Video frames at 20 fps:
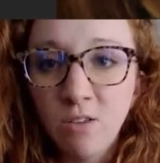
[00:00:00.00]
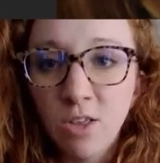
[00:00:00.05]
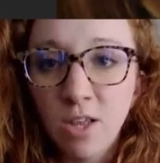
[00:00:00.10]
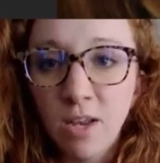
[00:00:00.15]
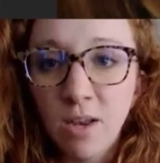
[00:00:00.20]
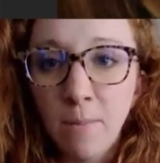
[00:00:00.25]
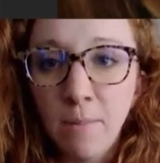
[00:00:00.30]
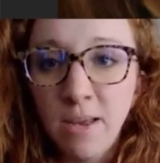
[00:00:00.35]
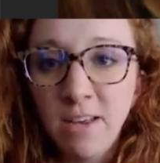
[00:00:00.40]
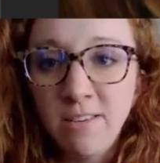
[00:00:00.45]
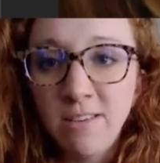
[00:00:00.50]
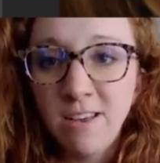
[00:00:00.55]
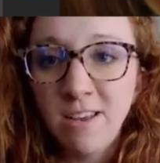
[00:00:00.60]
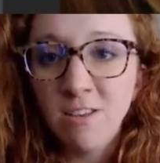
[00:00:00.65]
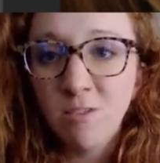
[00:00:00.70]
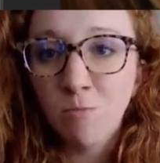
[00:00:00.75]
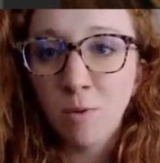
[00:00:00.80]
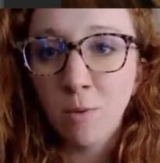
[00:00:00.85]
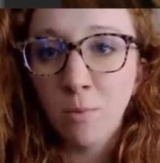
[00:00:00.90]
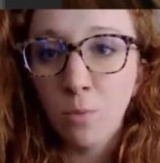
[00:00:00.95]
so that it
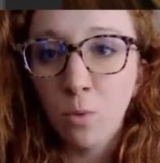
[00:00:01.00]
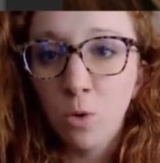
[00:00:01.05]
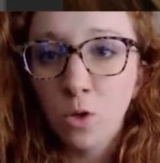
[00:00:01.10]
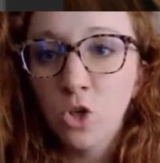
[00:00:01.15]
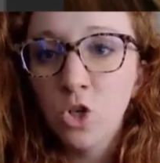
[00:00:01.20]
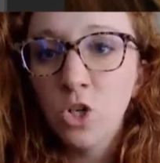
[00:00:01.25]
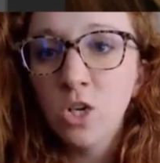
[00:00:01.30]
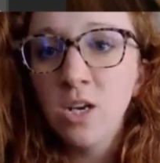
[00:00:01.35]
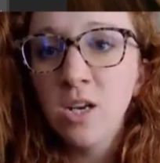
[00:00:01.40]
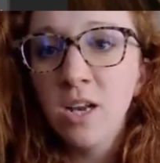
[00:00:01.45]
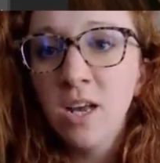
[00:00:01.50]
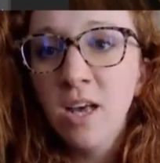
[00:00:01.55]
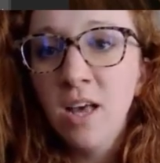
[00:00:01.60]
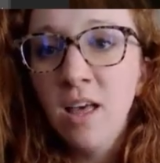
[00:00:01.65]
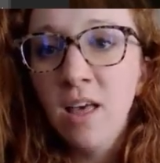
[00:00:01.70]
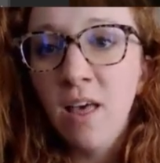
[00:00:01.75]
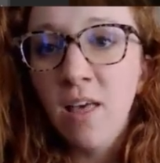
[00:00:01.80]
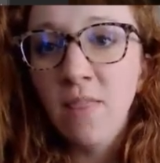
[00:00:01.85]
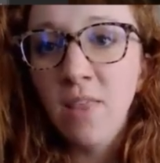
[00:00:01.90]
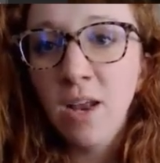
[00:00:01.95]
maintains proportion,
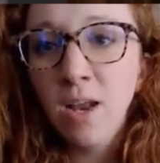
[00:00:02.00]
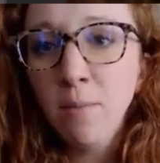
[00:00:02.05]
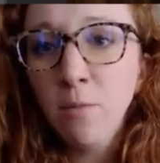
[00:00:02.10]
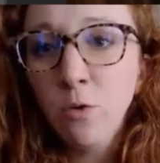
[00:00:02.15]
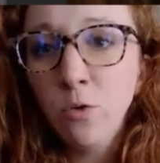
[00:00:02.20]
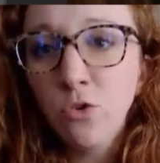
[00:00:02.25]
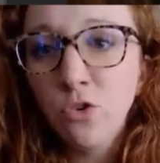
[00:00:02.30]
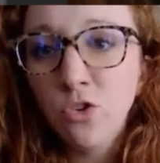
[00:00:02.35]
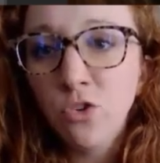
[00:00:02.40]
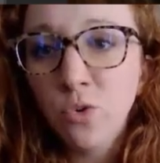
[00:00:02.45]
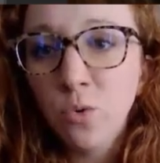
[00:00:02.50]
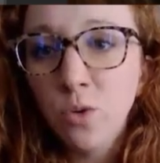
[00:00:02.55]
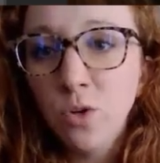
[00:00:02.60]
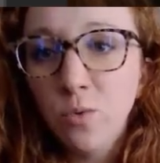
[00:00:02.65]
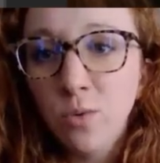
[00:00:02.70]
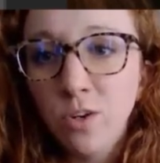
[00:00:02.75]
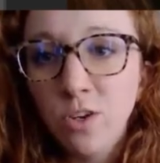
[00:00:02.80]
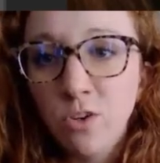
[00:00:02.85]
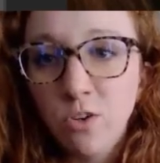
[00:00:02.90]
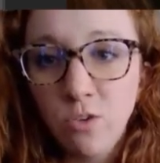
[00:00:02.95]
and then I'm just going
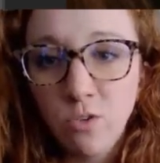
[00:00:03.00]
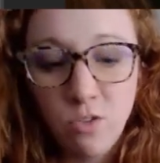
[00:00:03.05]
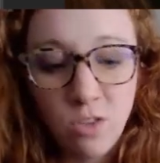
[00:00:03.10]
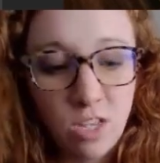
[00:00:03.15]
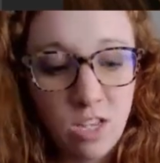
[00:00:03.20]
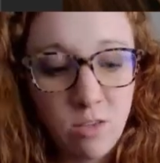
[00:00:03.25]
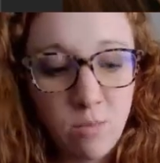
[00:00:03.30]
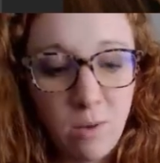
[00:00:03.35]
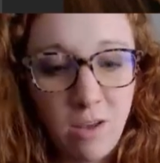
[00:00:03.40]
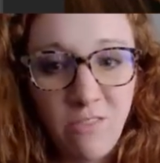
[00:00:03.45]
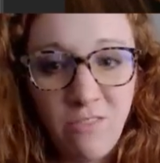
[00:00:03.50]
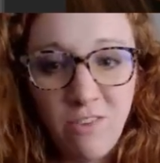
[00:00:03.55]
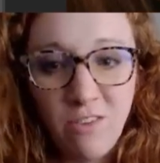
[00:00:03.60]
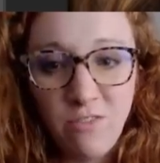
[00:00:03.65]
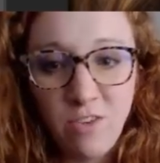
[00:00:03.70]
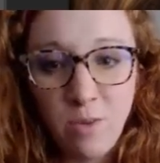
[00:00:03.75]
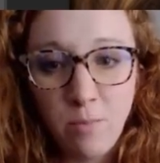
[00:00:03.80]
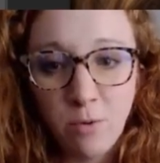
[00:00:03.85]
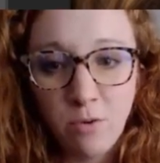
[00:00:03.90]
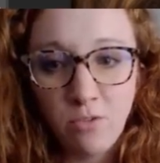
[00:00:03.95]
to reduce this by
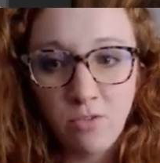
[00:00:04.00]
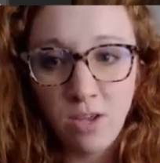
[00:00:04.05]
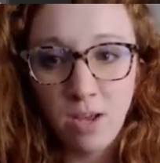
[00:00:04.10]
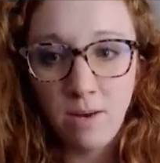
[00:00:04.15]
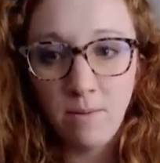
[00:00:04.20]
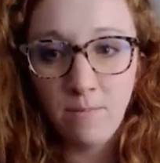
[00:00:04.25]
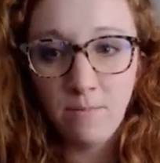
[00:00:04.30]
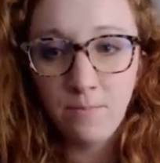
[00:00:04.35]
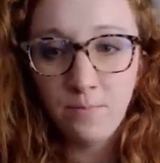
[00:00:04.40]
50%.